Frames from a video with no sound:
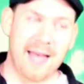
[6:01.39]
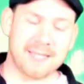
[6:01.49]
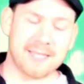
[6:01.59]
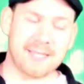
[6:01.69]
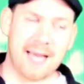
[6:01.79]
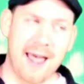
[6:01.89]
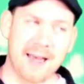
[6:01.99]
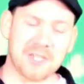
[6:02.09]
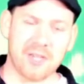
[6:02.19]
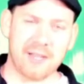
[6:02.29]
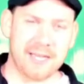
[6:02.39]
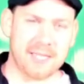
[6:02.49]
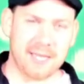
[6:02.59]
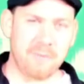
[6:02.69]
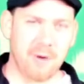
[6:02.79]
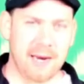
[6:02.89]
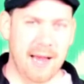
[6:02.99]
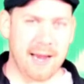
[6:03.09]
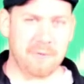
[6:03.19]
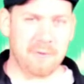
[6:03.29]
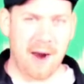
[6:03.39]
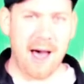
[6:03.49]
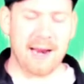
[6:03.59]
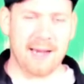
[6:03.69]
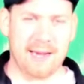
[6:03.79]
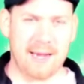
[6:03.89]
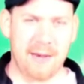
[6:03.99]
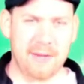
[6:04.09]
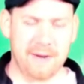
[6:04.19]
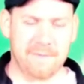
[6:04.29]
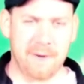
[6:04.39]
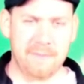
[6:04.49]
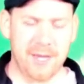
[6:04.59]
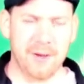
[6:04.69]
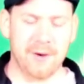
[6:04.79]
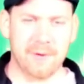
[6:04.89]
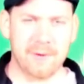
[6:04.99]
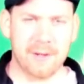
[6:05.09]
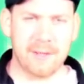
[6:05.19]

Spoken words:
That's actually somewhat ironic coming from you.